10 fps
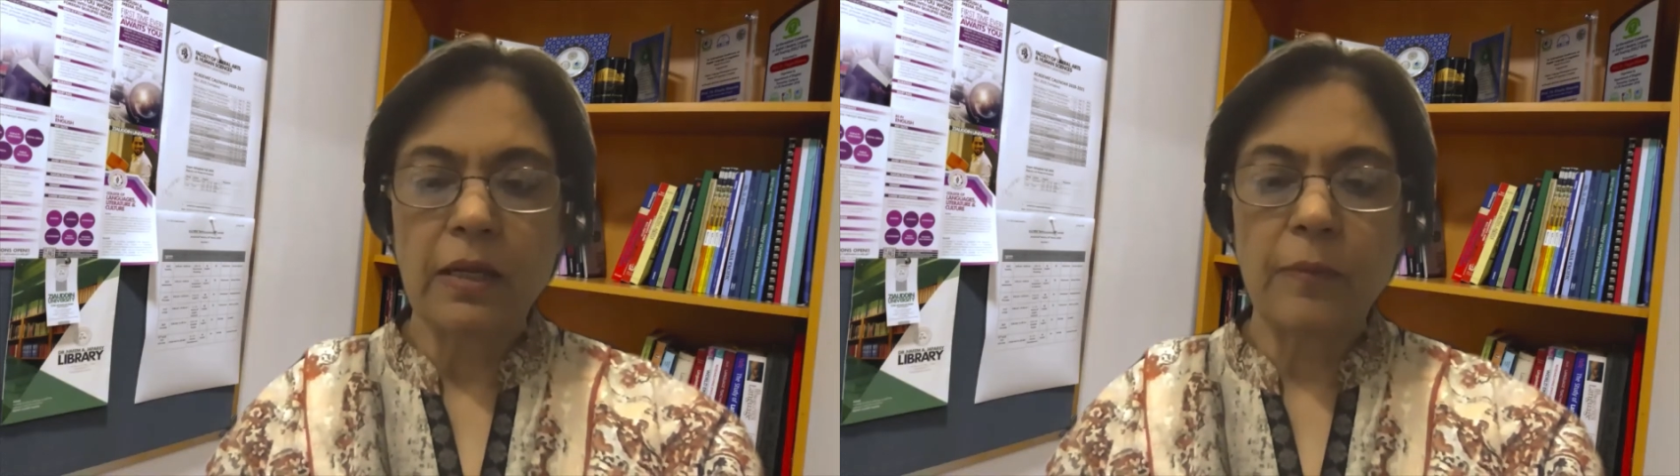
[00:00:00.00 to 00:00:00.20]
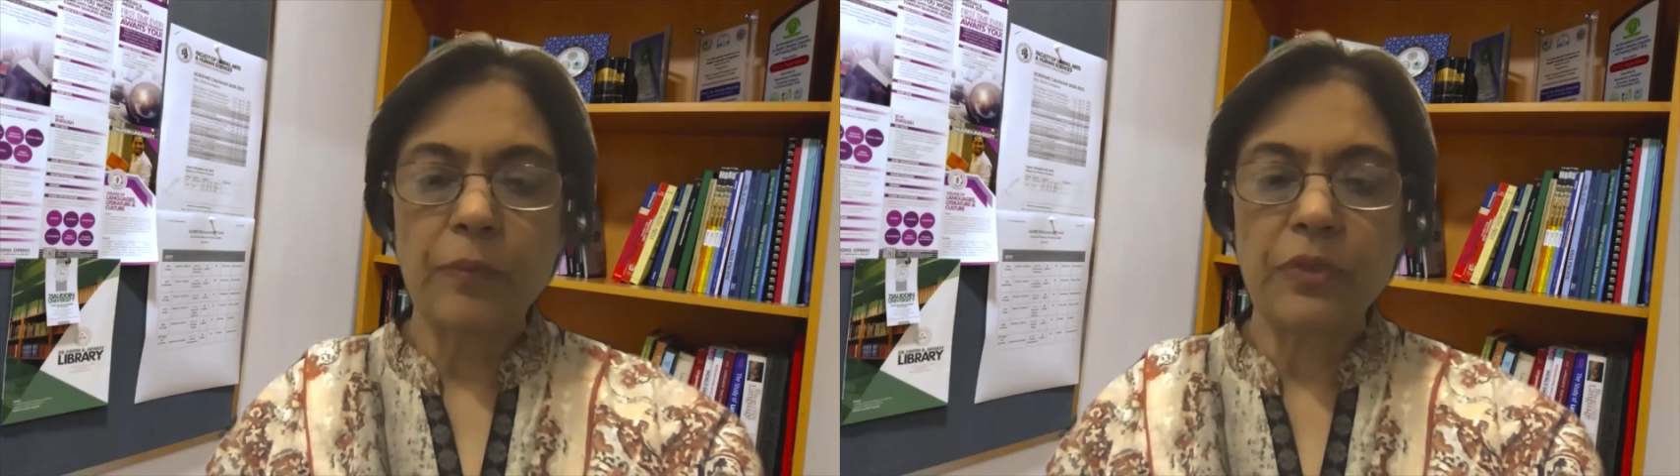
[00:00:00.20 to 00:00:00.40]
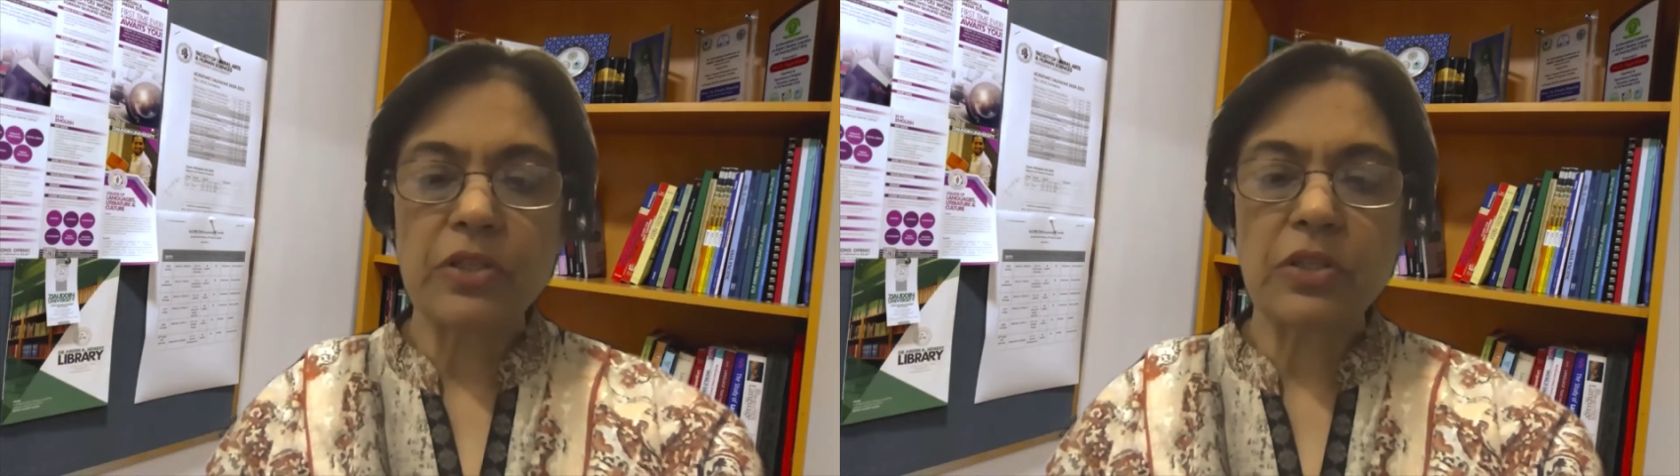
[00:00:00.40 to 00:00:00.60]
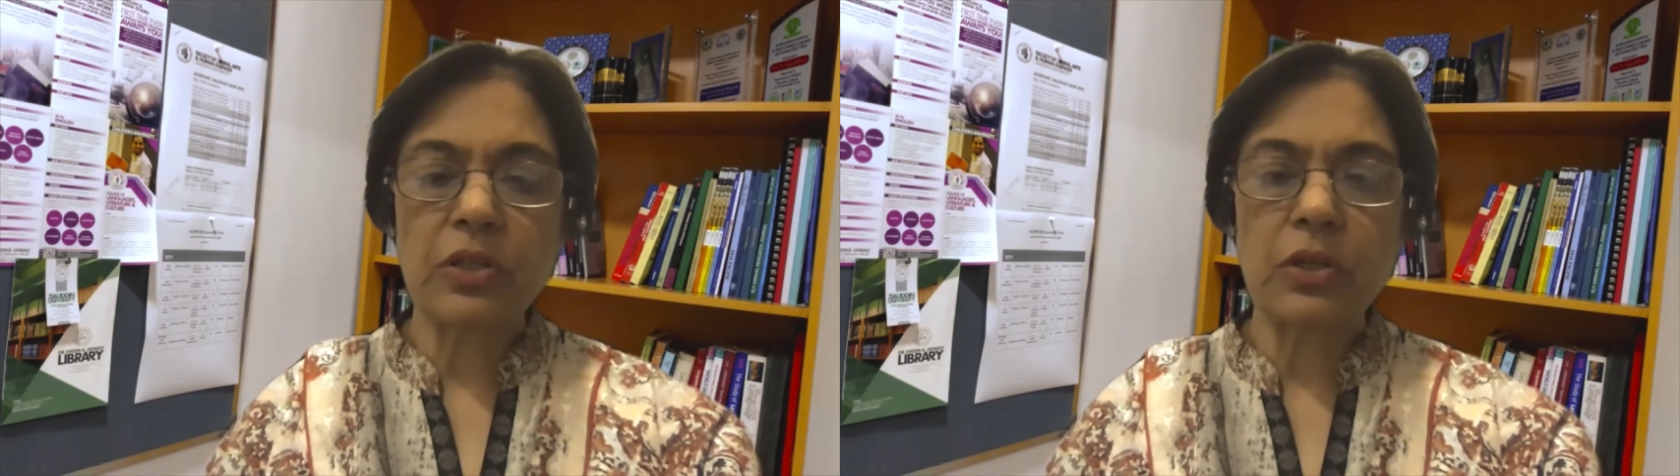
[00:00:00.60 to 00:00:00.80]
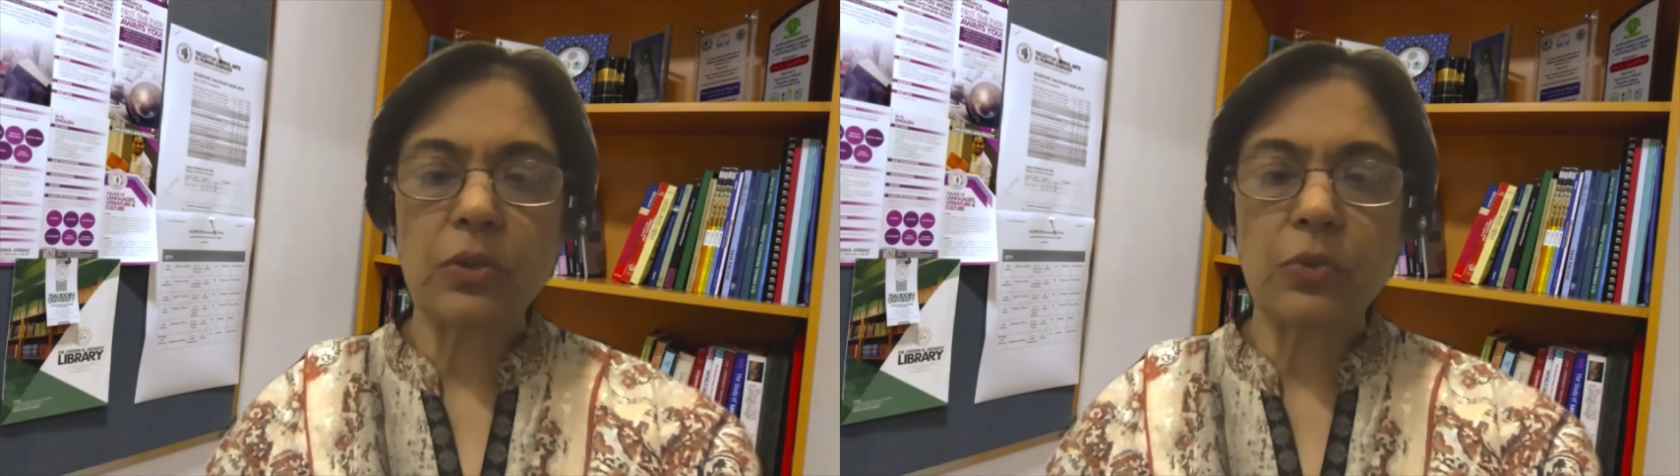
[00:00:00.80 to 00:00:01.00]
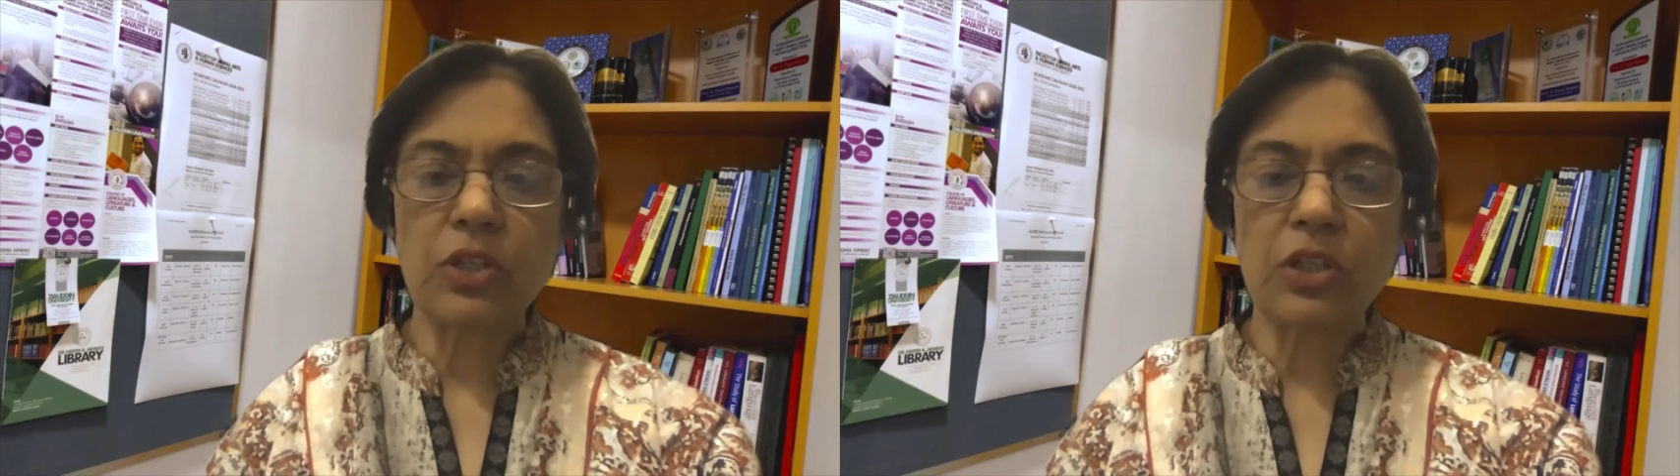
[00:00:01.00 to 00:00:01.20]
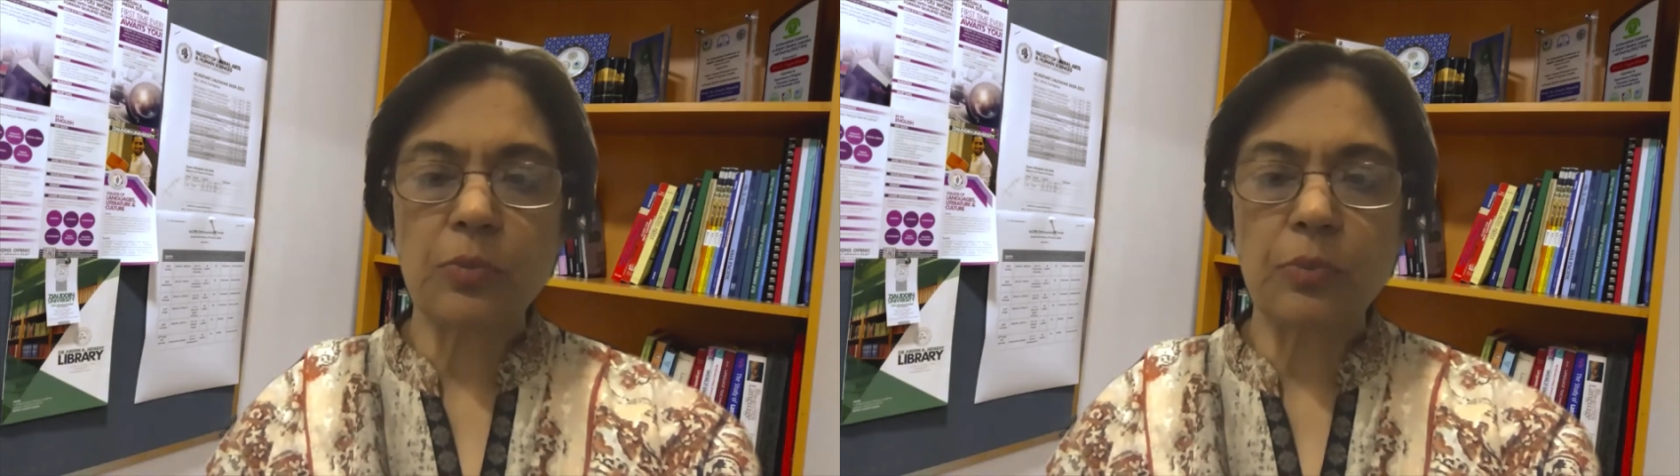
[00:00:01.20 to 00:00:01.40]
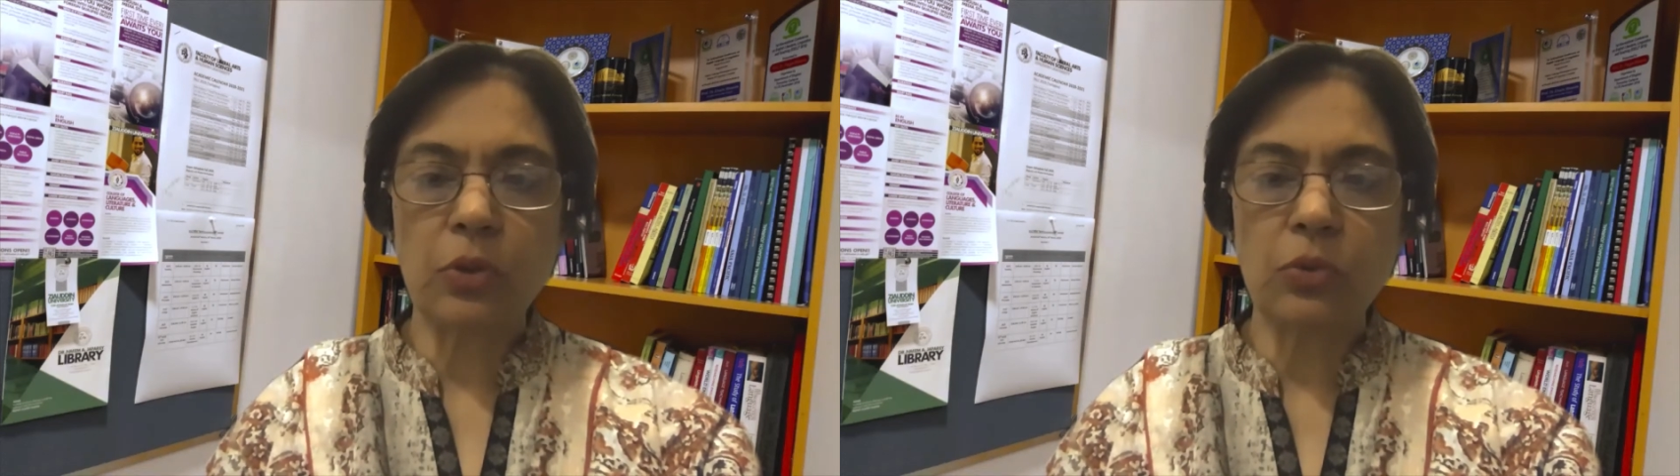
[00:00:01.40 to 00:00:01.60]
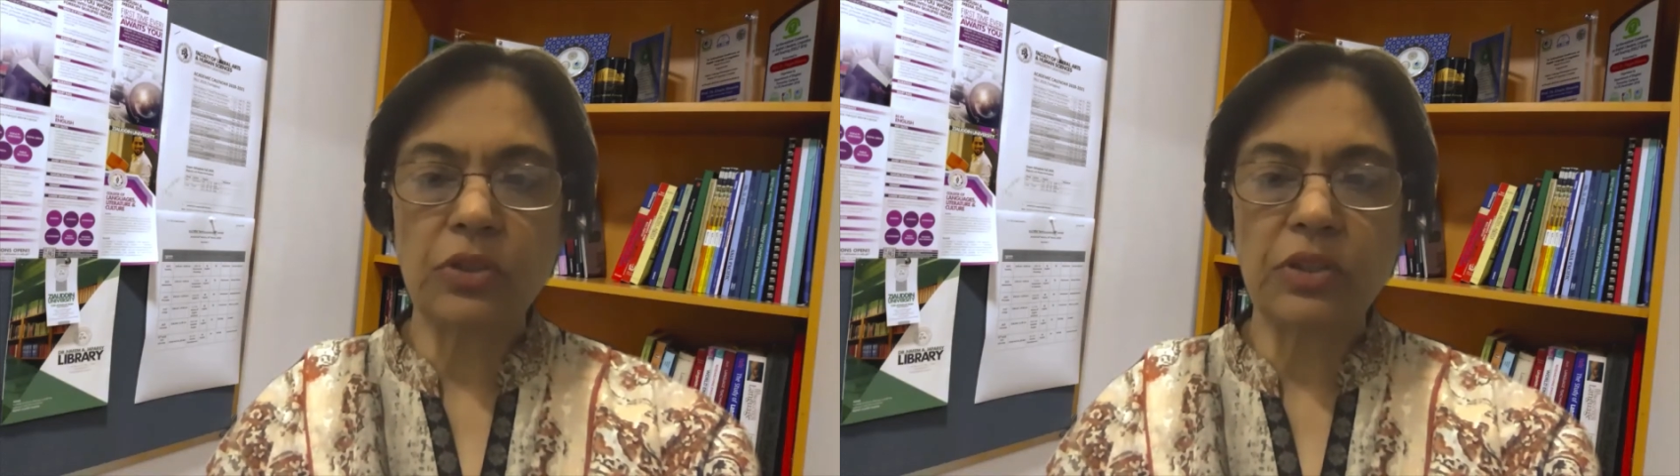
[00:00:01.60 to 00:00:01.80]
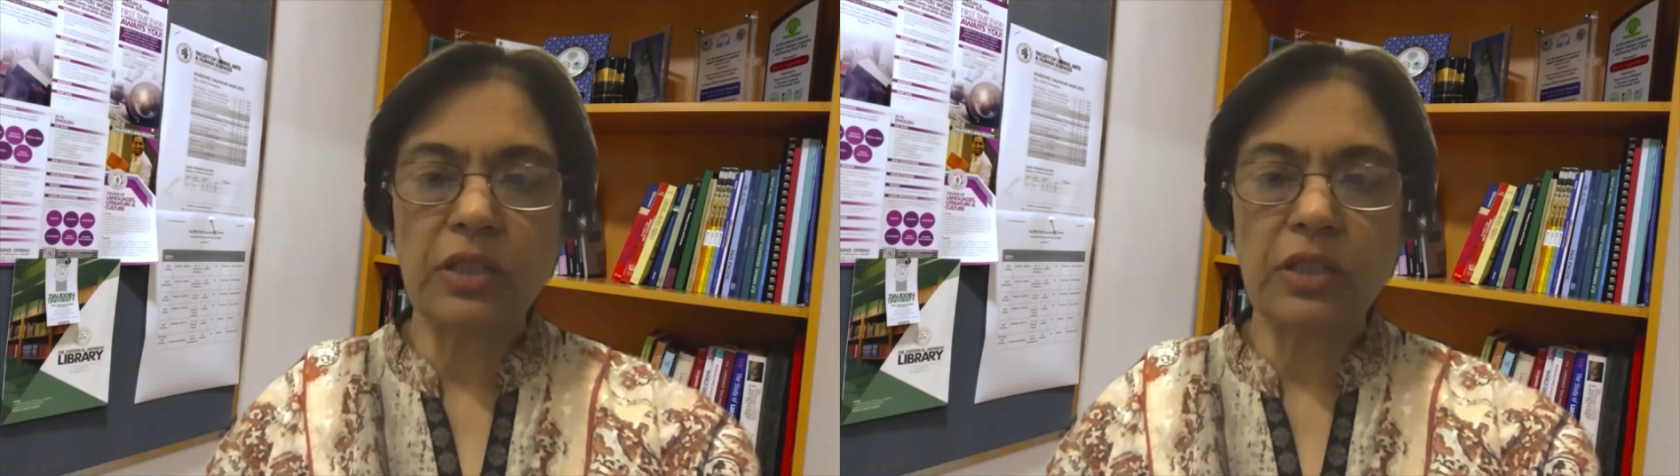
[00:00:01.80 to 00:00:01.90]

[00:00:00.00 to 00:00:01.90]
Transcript: This included both